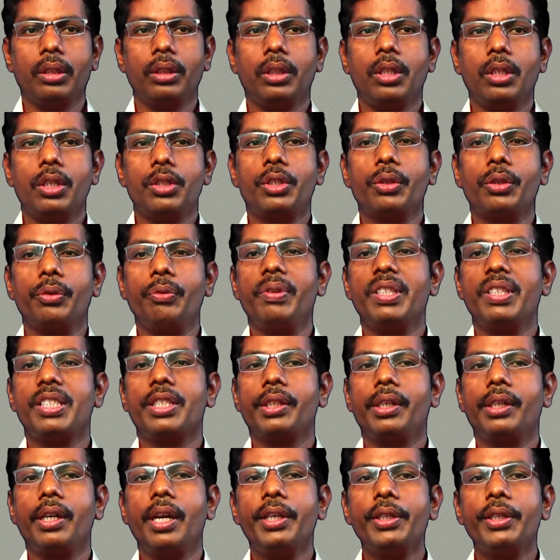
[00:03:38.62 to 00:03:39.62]
So which
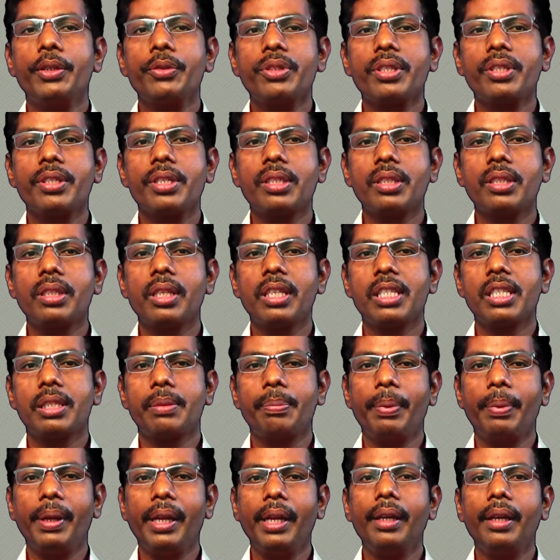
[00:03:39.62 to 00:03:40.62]
reduces the
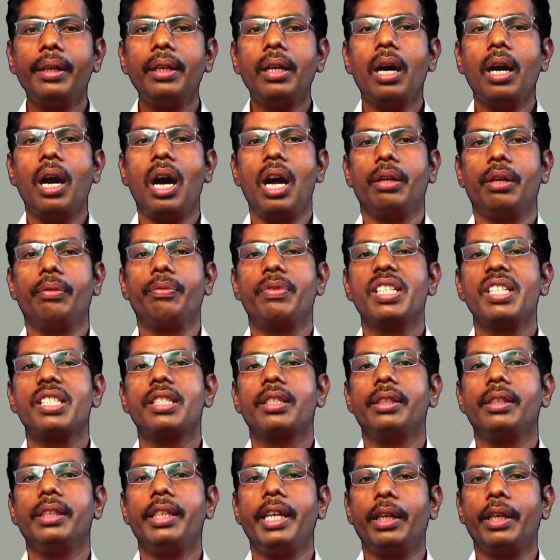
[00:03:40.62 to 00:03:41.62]
speed at which
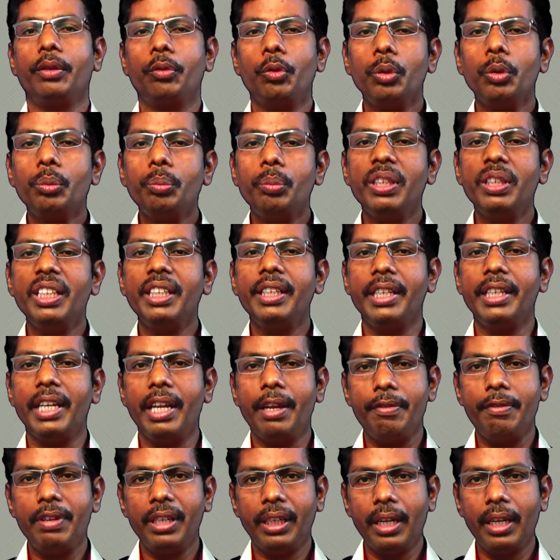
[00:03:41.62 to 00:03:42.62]
they could be
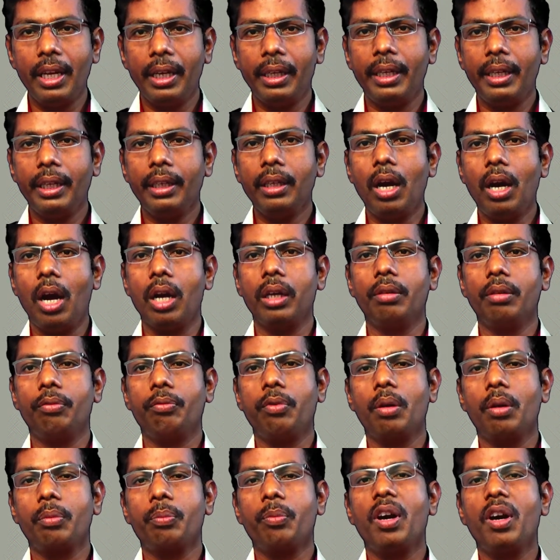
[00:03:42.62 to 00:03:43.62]
navigating and
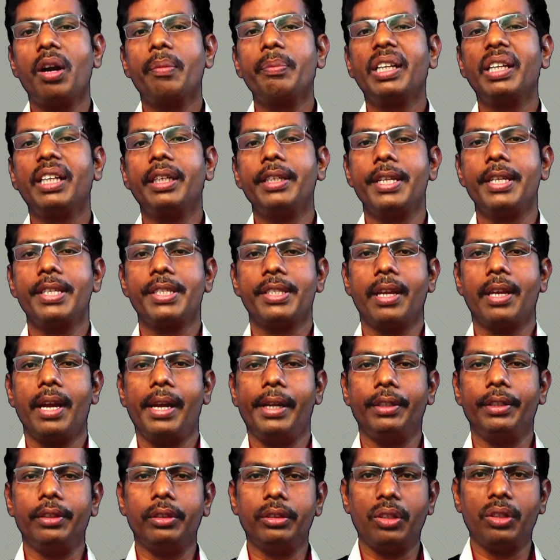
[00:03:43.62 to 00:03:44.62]
performing
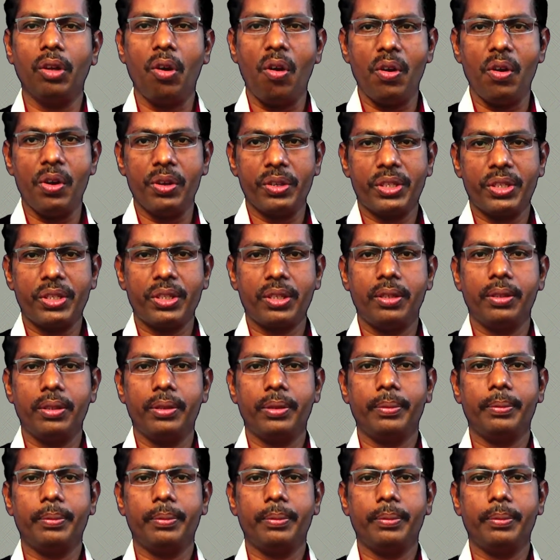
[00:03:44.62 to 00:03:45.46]
desired tasks.